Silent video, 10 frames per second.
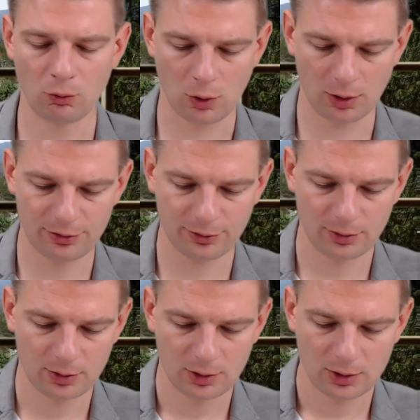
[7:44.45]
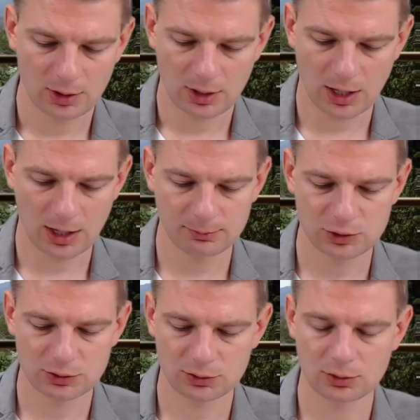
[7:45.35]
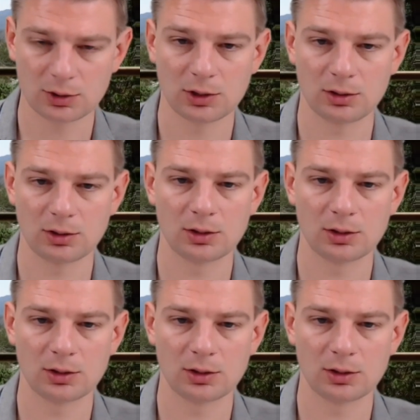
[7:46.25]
OAuth, I'm just gonna